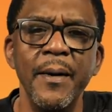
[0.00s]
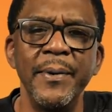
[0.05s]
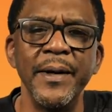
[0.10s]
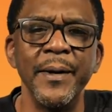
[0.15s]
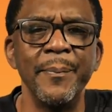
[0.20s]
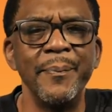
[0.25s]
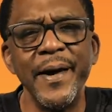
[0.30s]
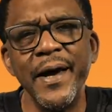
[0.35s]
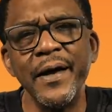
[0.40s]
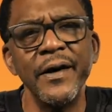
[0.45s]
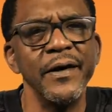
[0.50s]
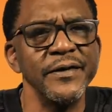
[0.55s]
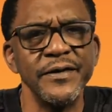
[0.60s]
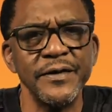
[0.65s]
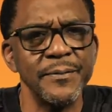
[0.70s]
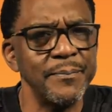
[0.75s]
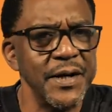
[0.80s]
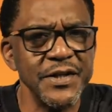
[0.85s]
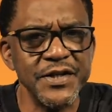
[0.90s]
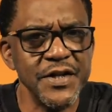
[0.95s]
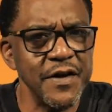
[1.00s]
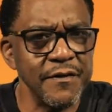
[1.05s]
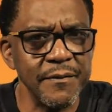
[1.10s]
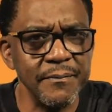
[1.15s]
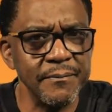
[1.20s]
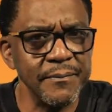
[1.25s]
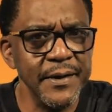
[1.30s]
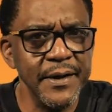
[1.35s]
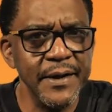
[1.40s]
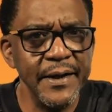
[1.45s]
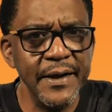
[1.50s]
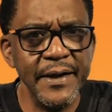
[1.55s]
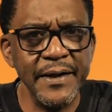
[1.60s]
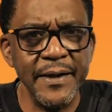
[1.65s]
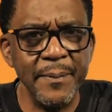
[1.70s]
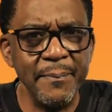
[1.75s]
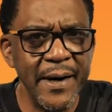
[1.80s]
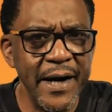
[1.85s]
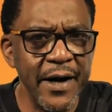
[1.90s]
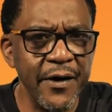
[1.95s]
but apparently there's a bunch of them
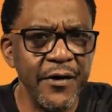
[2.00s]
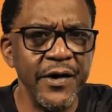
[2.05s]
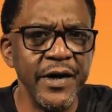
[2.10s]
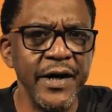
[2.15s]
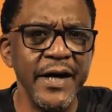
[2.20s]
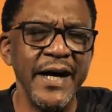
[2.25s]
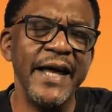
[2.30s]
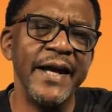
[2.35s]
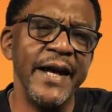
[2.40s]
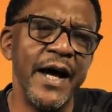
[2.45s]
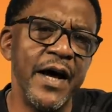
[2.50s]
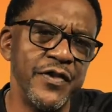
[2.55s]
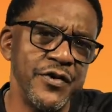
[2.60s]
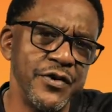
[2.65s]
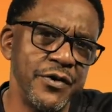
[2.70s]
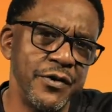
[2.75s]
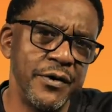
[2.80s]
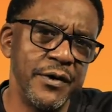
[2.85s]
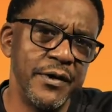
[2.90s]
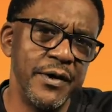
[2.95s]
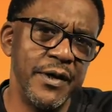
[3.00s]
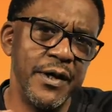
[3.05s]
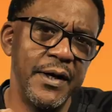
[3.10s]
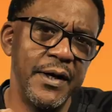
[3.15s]
in the Bay Area and other